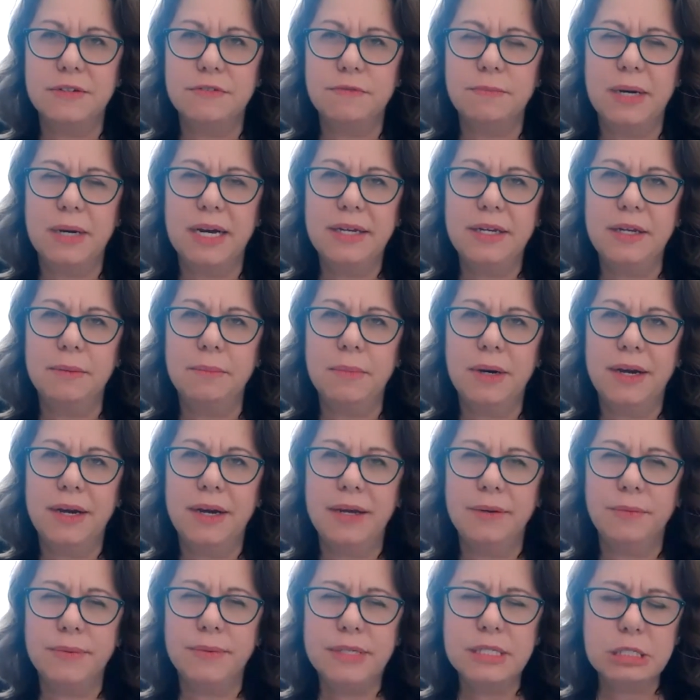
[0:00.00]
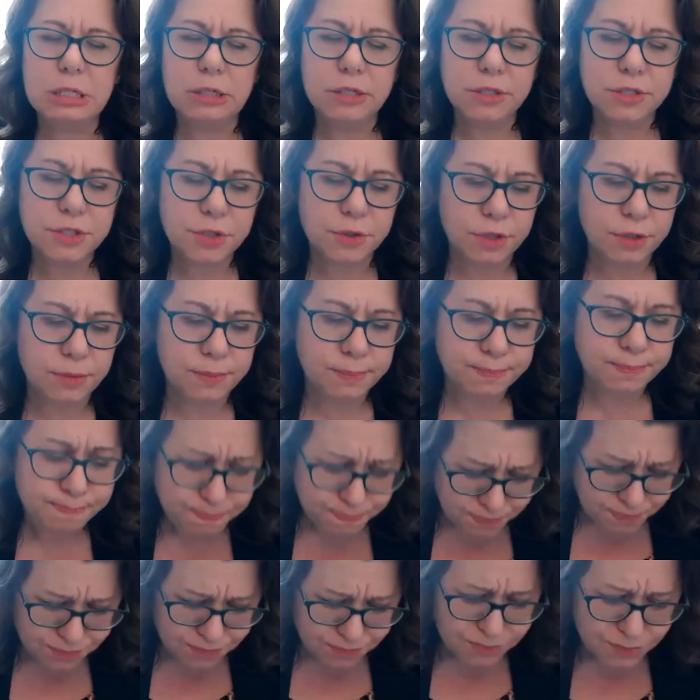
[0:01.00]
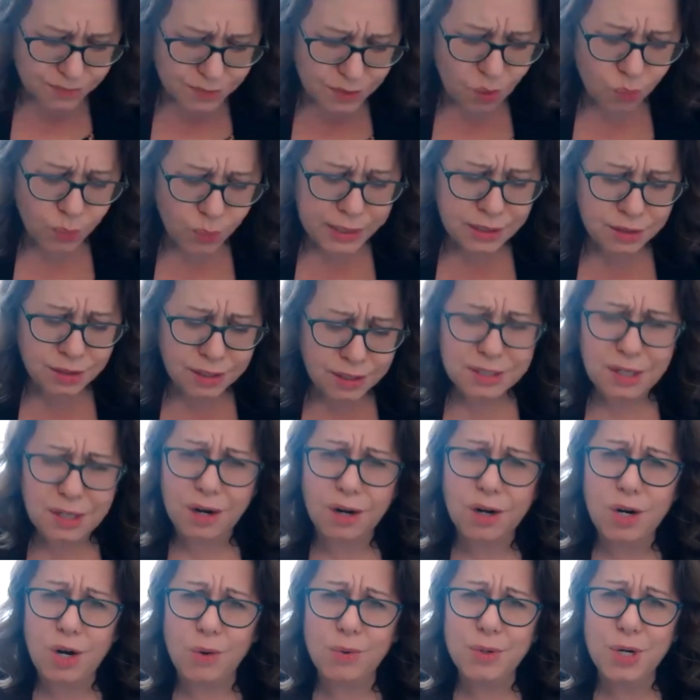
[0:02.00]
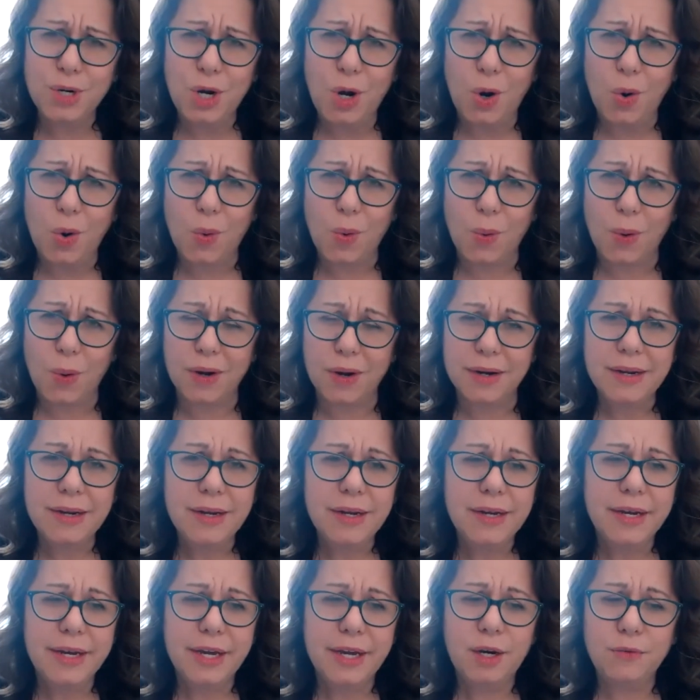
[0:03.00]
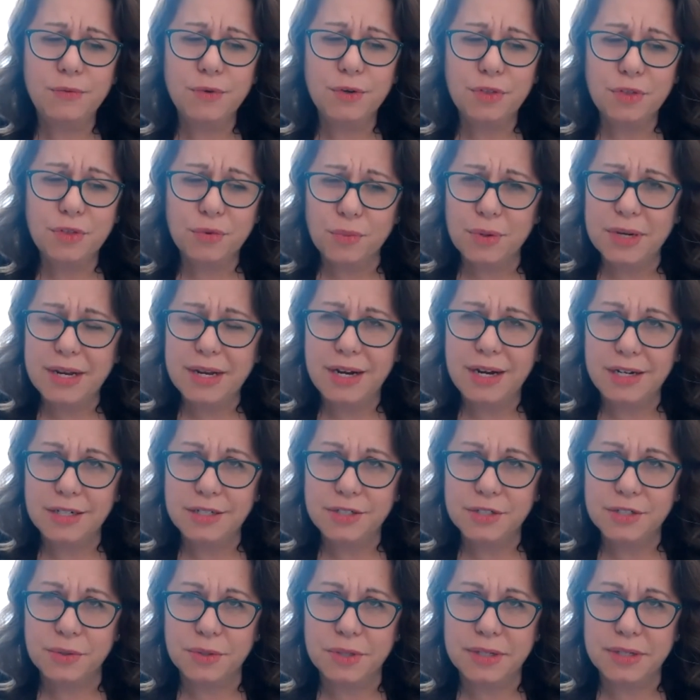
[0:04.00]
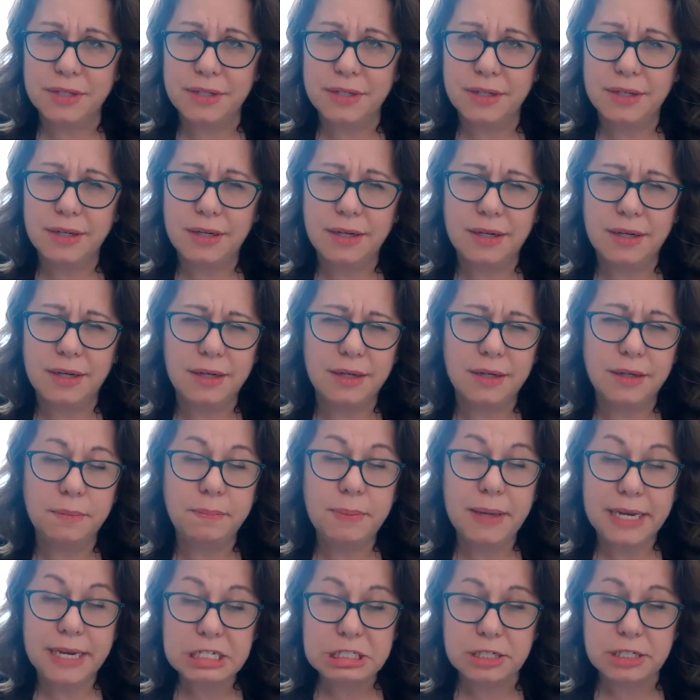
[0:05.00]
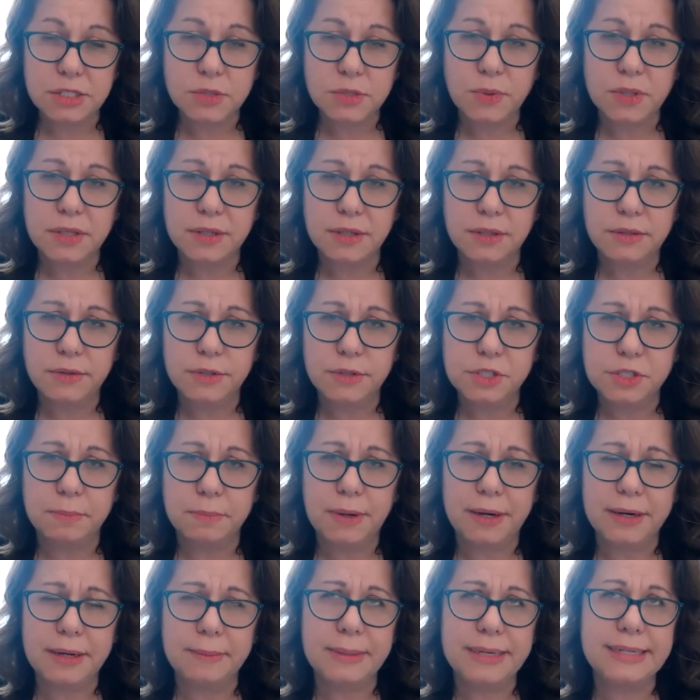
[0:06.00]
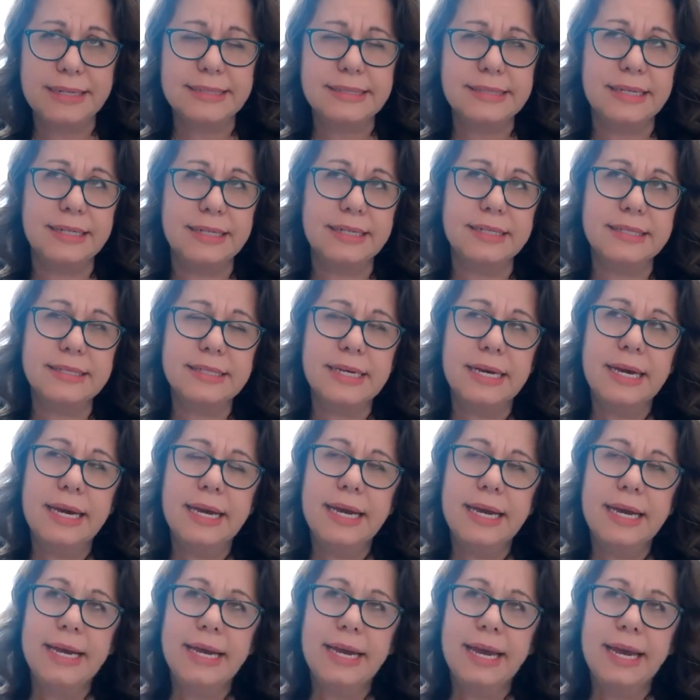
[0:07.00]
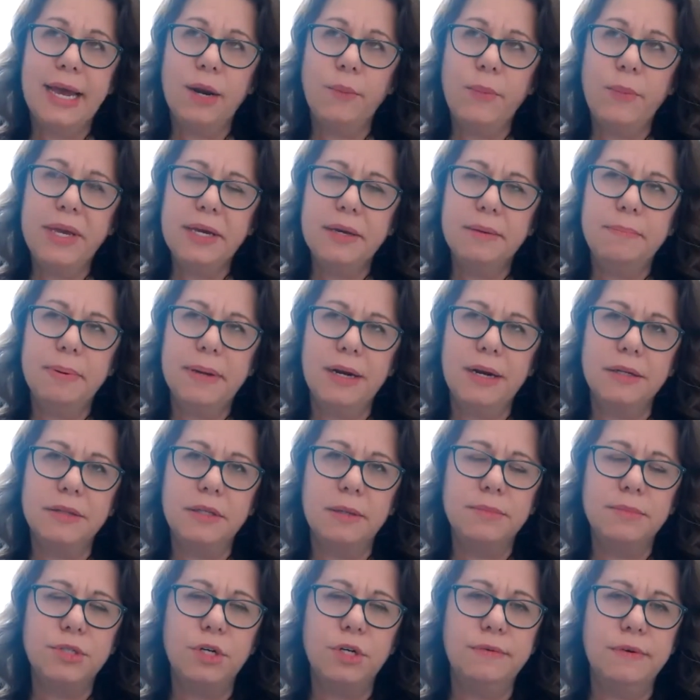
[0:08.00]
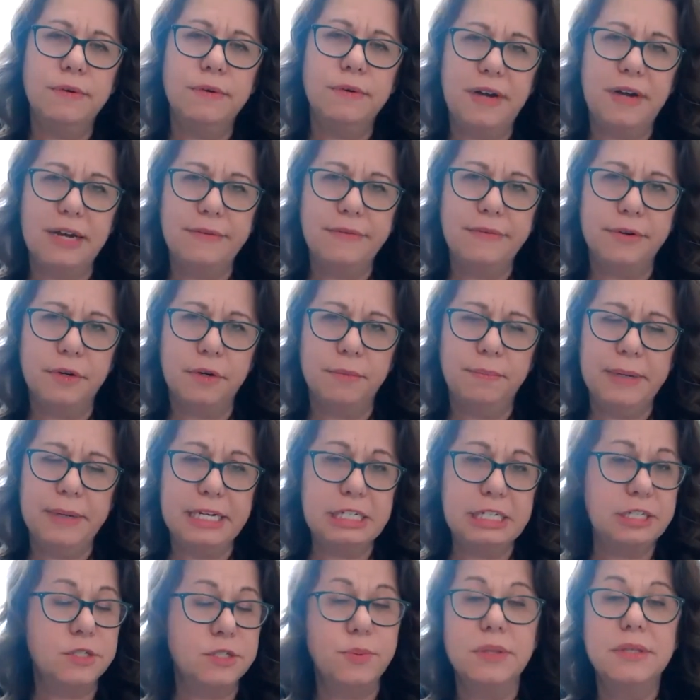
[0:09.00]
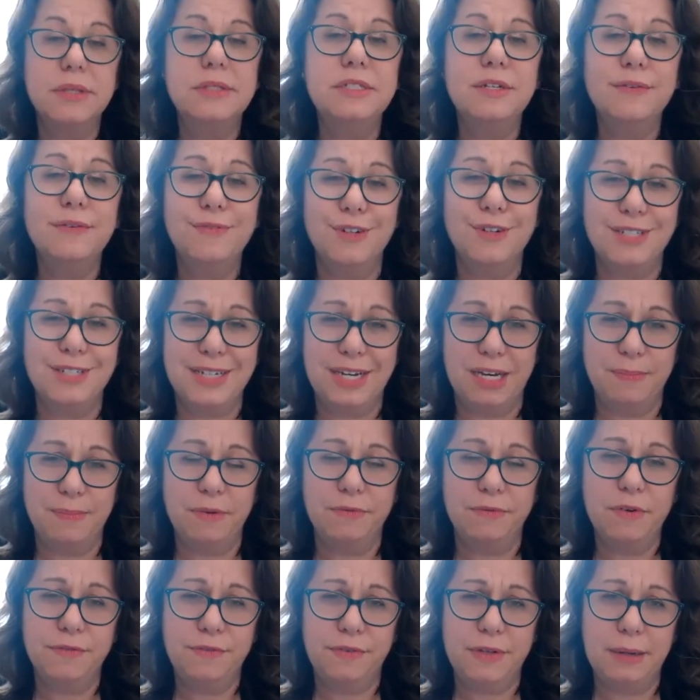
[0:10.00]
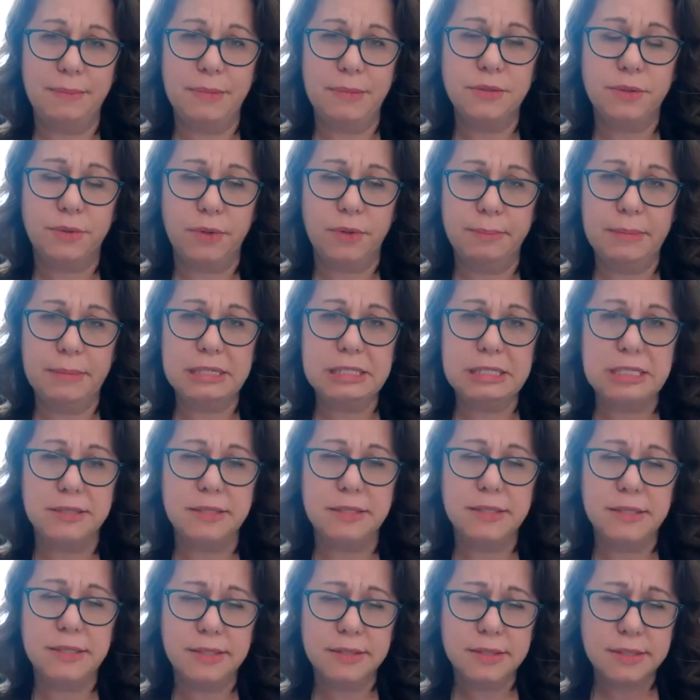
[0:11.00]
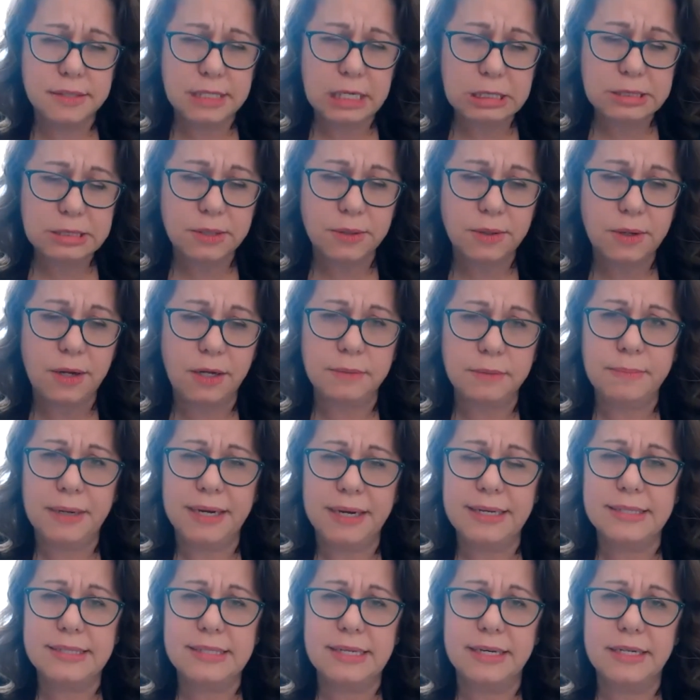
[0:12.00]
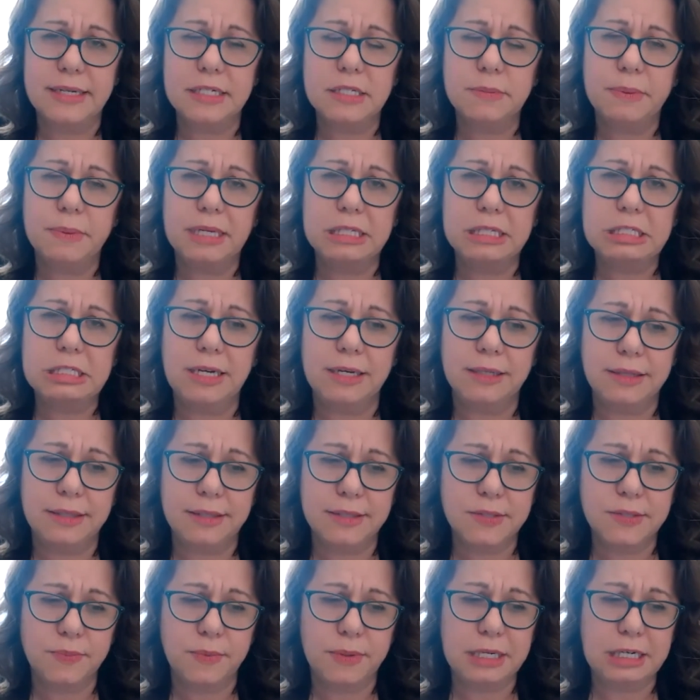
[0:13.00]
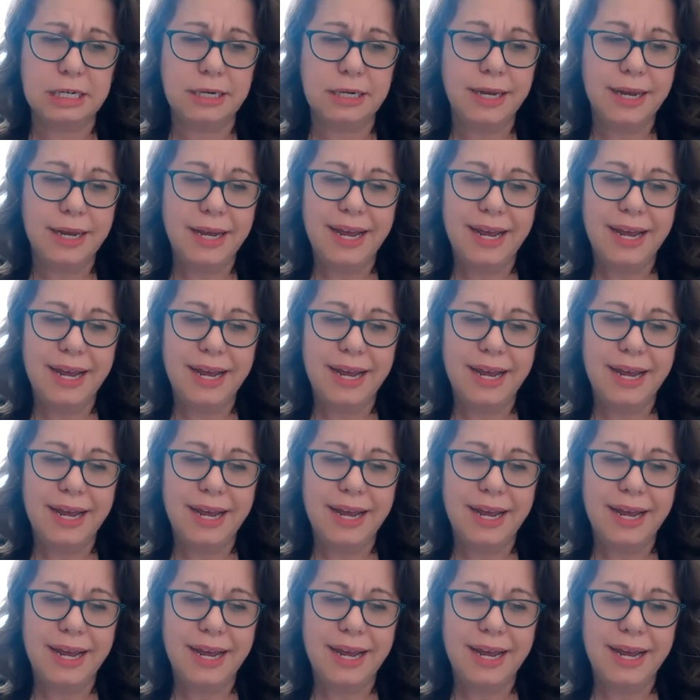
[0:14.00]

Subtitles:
of mine in my research group, we looked at our own cohort and over 300 patients with inclusion body myositis. And we compared them to over 500 patients with a different type of inflammatory muscle disease. It's also called myositis, but it's not this one.